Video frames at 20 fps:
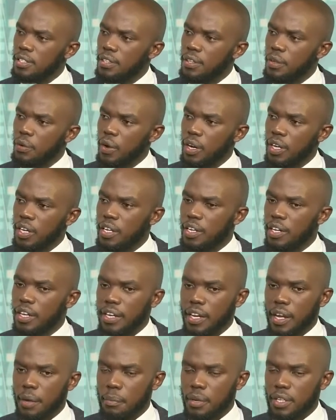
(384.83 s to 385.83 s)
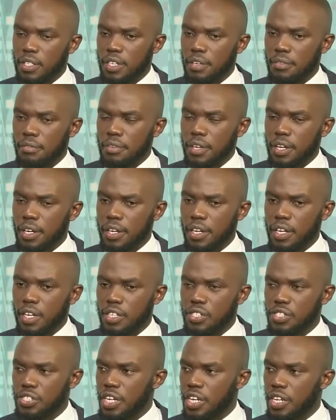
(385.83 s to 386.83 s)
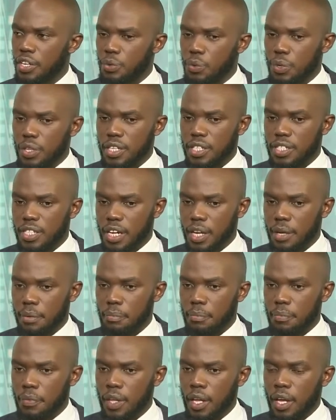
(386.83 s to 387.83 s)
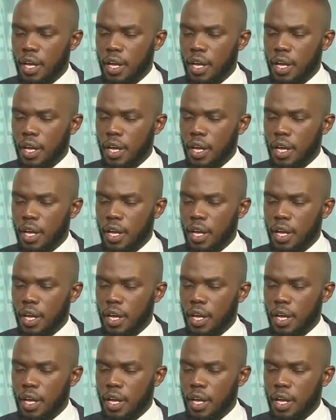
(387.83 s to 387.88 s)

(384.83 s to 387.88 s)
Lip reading: the working dynamics have really changed with the time.